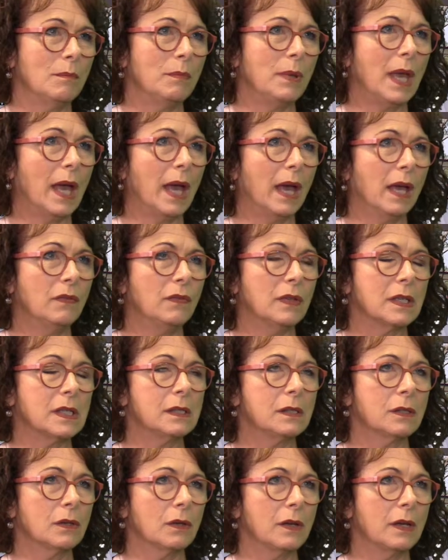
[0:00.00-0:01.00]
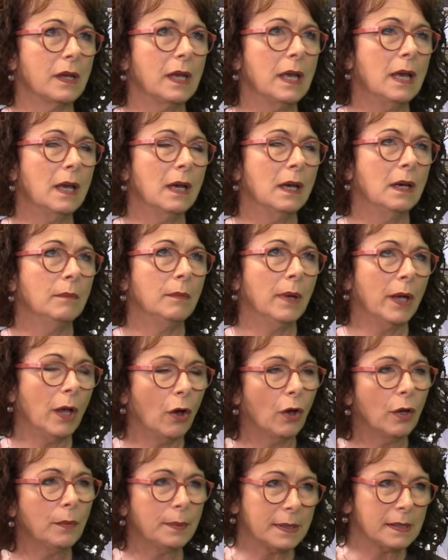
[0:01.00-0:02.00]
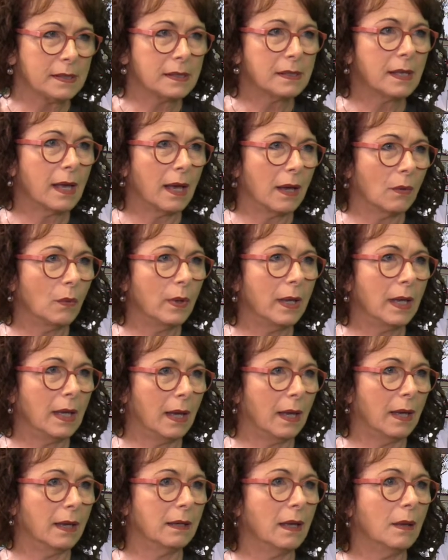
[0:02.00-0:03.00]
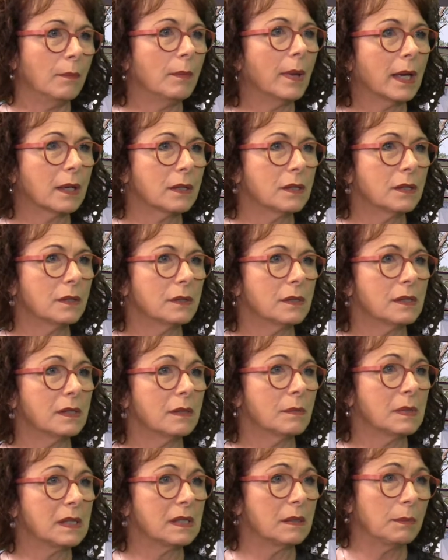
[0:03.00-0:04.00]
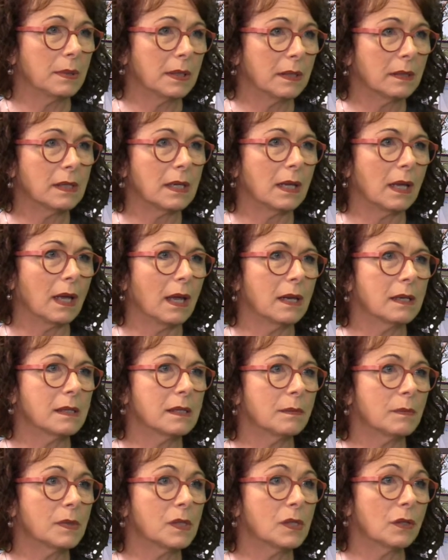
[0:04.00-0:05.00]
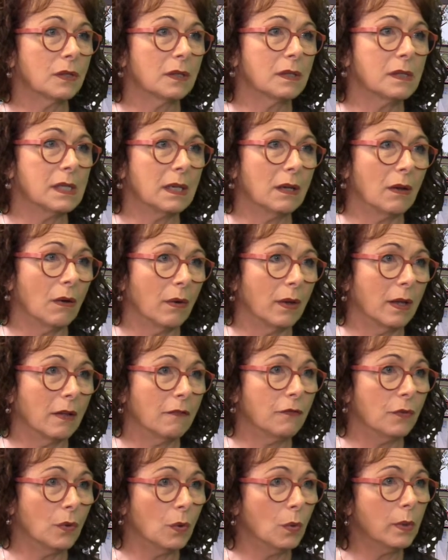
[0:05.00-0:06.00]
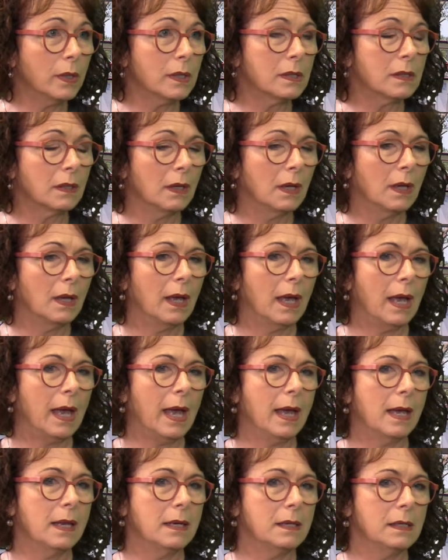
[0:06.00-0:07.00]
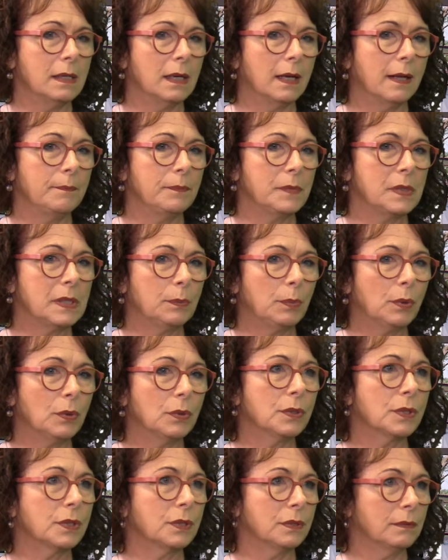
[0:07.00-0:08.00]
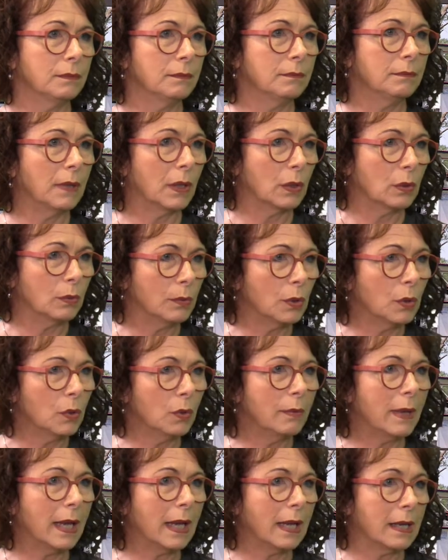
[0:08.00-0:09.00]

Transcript: behaviours. So my hope is that we can get back to some stability and some certainty going forward, and support Michael McCormack